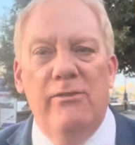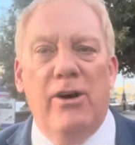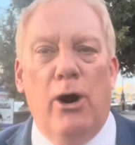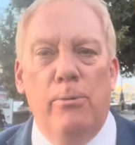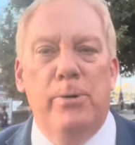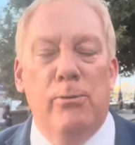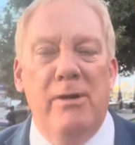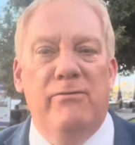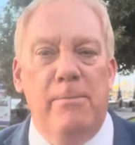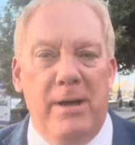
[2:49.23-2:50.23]
for Oprah
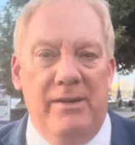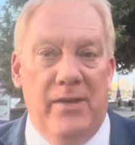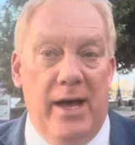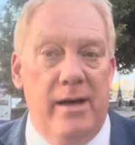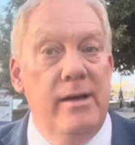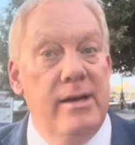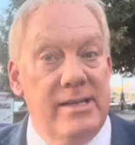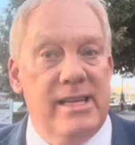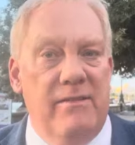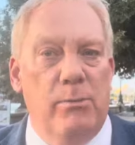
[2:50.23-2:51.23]
Winfrey being there,
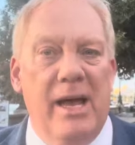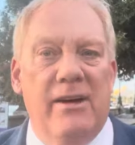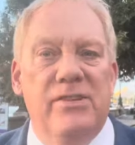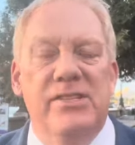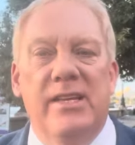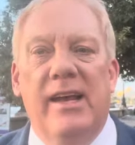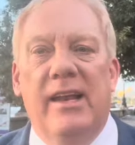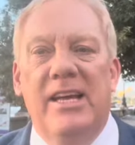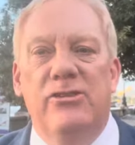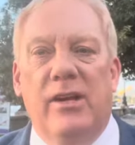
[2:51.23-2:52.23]
as ever we have to say
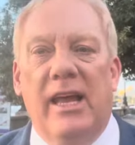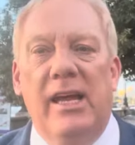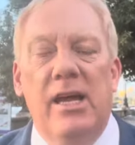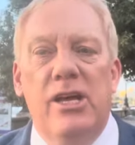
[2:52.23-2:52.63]
allegedly,